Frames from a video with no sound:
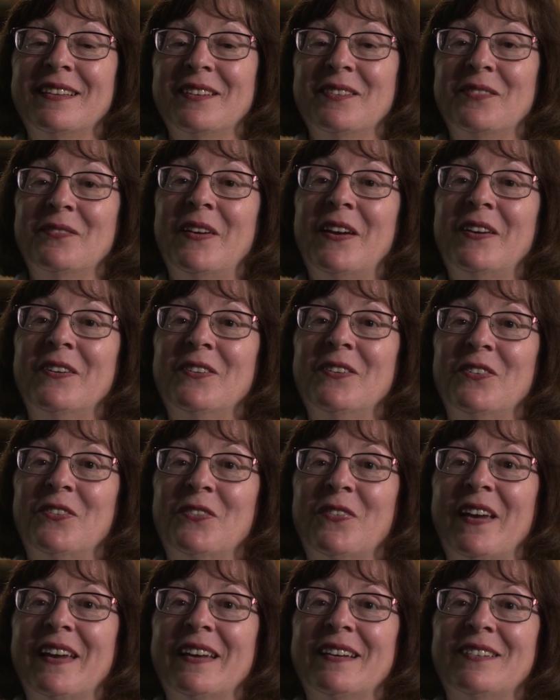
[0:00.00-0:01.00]
the veterans
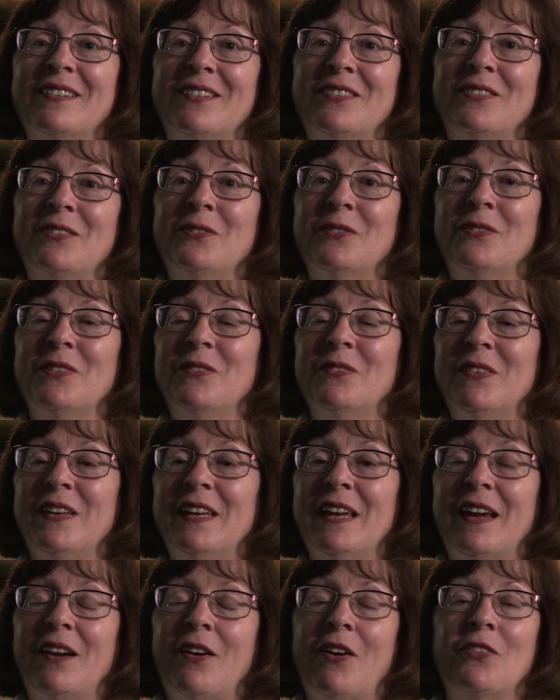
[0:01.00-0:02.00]
van to the
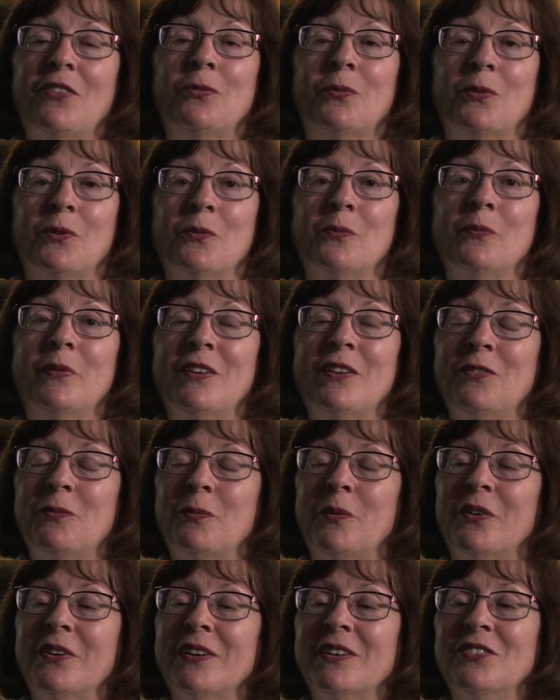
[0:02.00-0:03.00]
VA hospital in
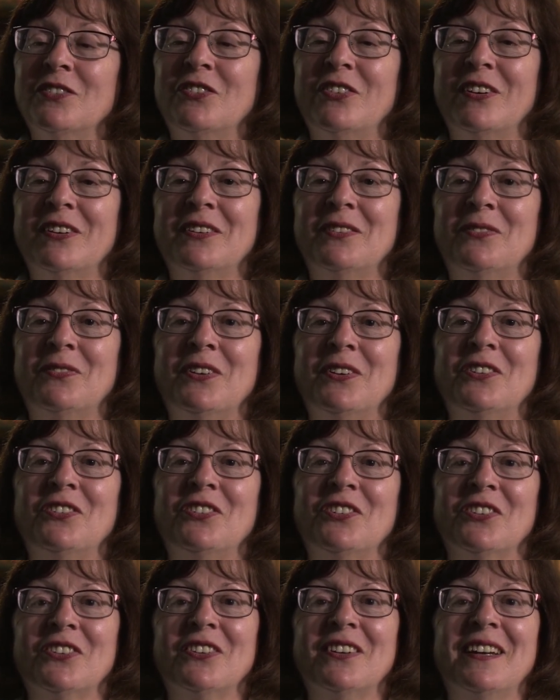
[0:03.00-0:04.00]
Pittsburgh, and Jerry
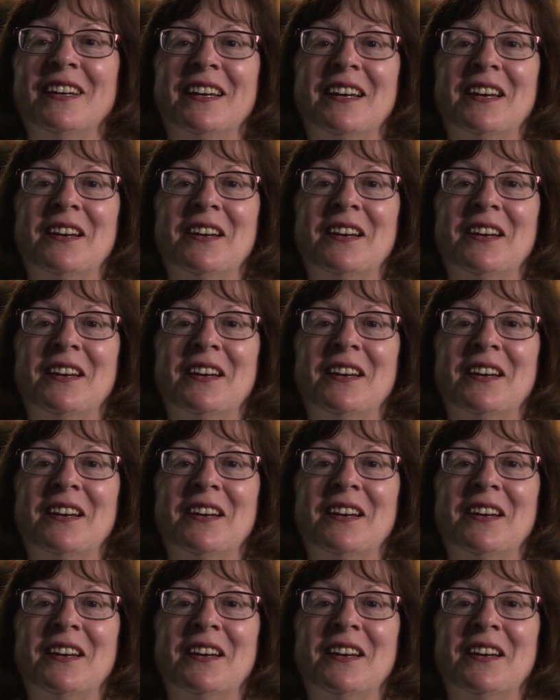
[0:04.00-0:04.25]
Fisher